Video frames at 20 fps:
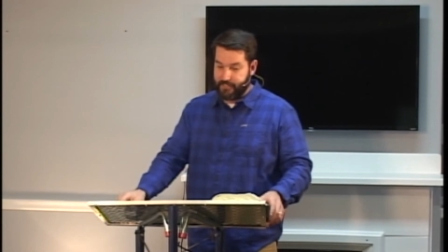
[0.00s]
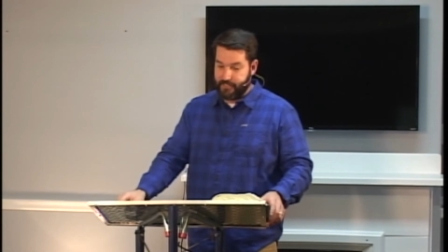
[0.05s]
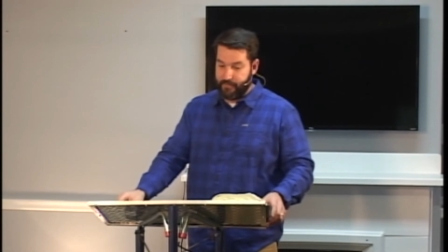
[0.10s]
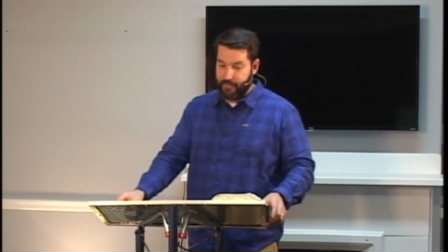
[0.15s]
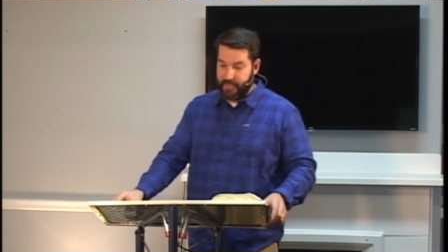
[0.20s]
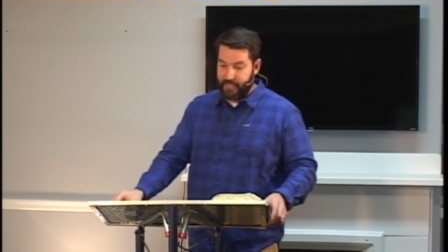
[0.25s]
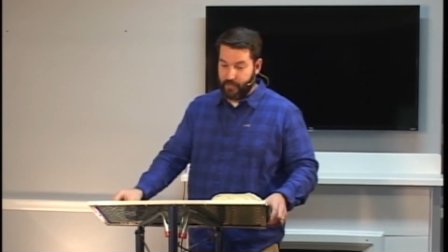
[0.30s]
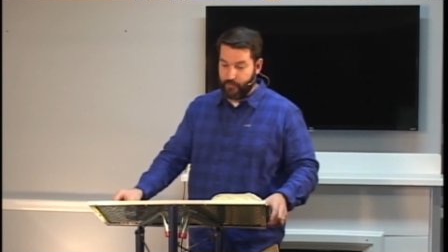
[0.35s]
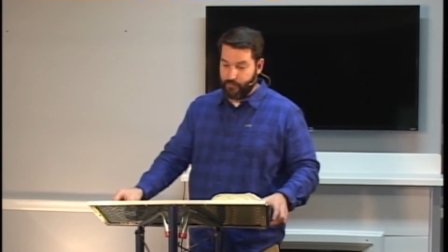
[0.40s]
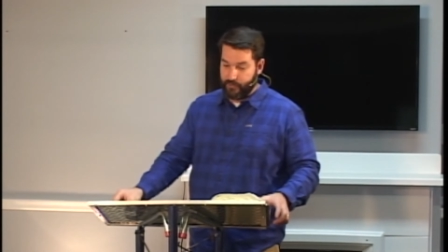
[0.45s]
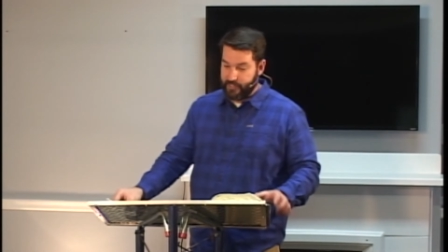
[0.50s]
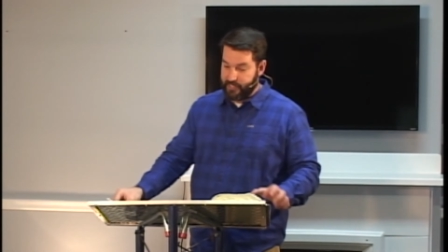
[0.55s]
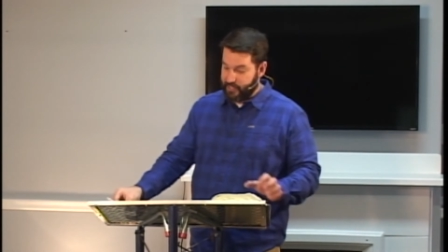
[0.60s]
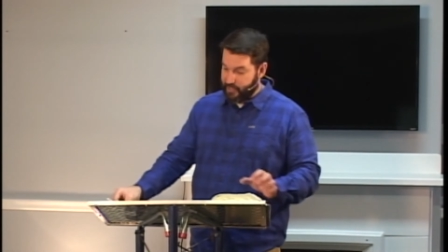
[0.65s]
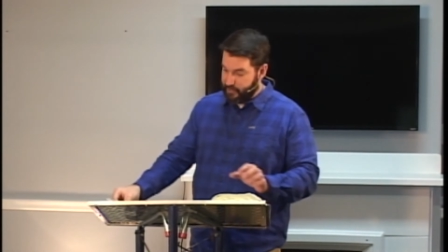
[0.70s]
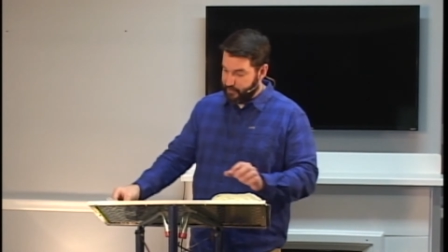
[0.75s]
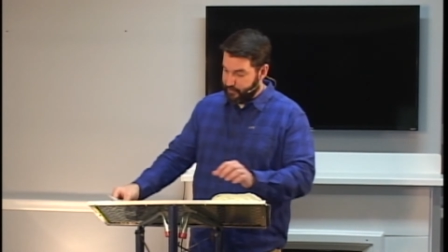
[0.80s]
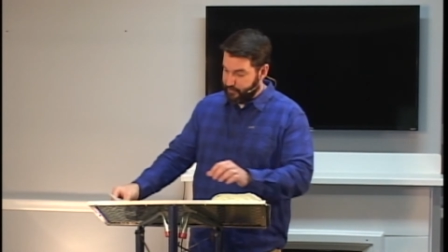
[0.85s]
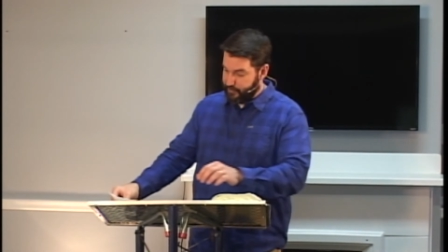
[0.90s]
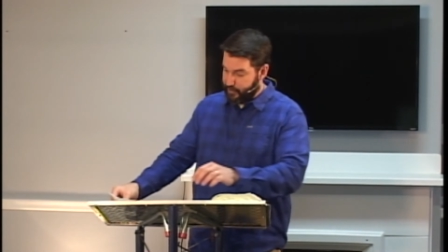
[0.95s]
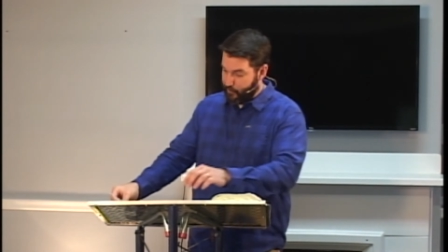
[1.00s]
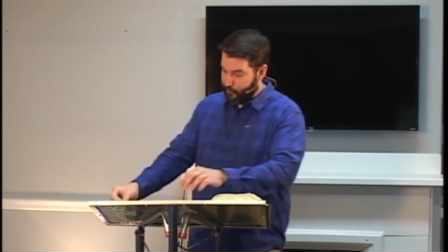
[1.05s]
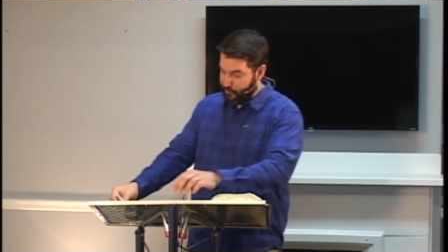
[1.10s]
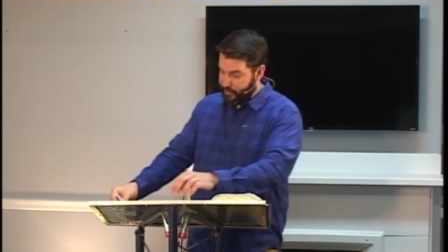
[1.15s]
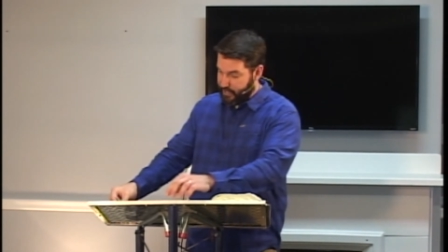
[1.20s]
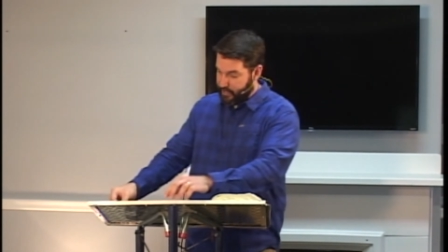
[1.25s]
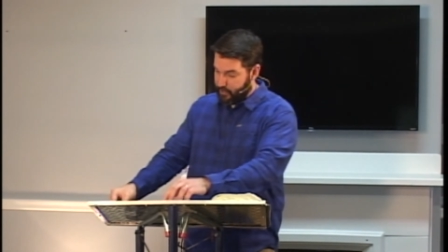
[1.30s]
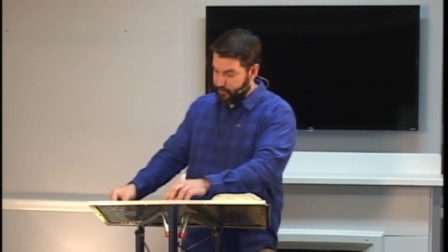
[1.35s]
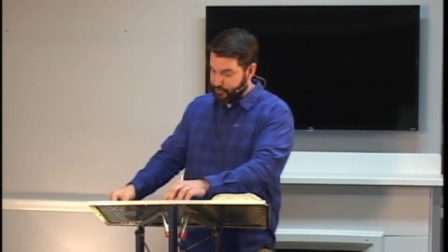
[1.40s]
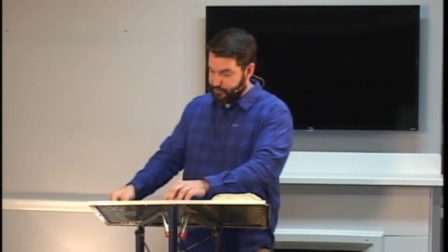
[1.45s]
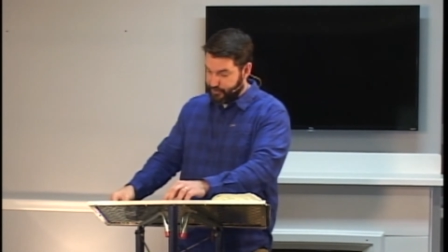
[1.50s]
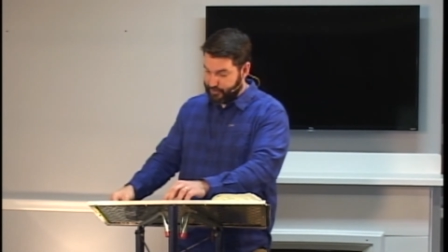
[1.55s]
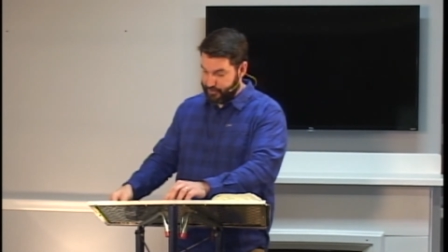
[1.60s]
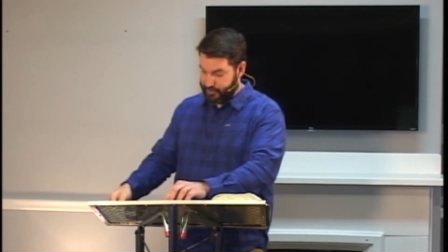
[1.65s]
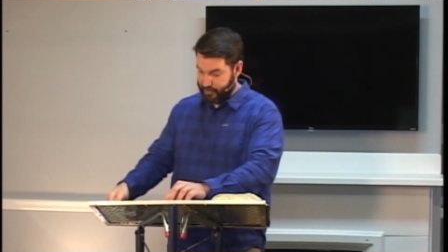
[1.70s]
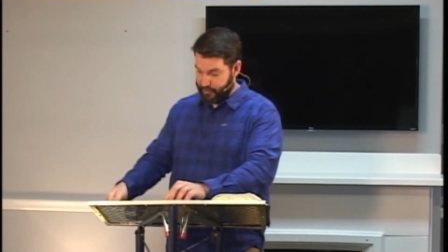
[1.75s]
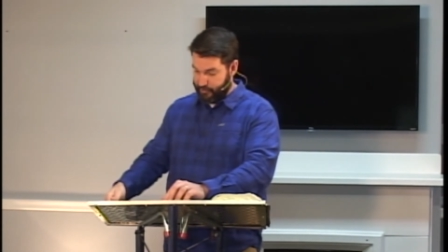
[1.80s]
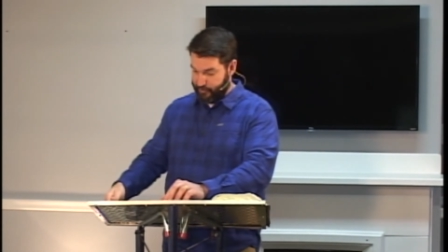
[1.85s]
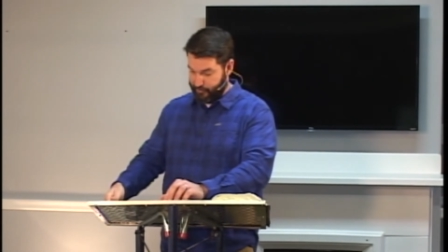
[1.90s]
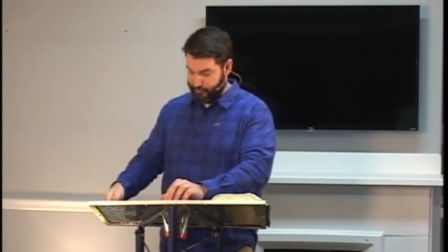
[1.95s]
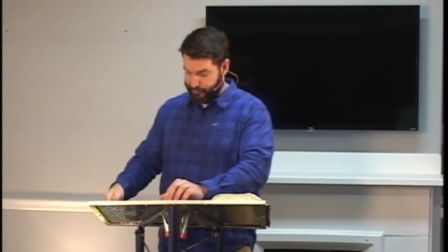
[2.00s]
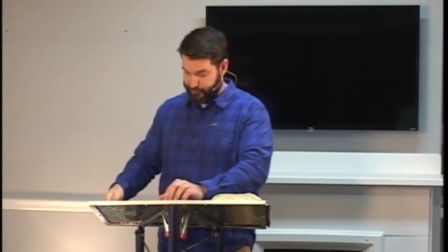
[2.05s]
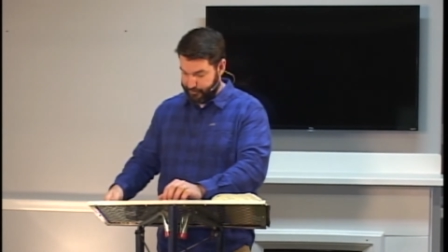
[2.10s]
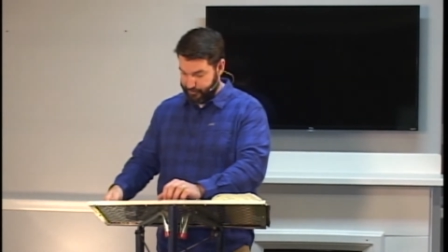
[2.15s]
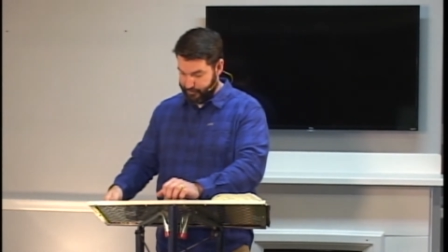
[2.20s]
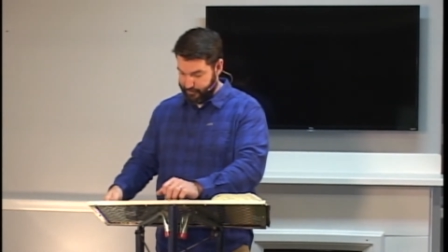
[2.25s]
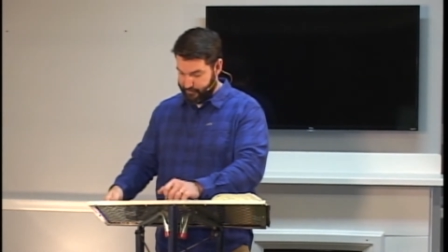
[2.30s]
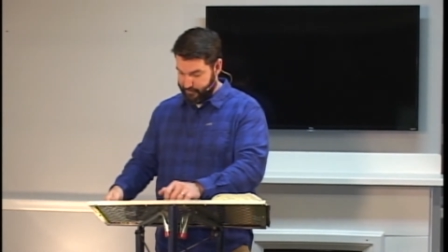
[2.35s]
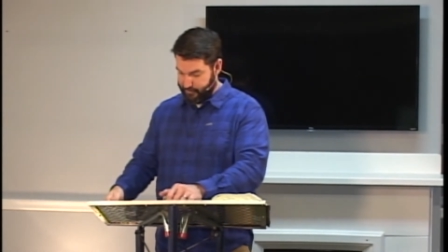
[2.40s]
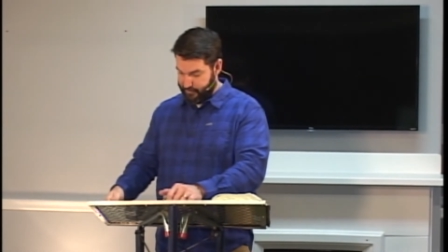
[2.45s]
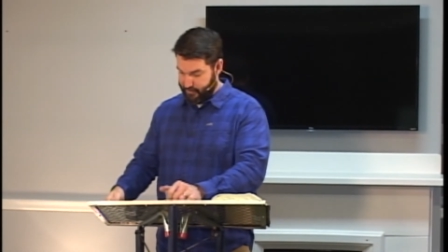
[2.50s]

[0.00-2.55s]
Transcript: to make it really clear that we are sinners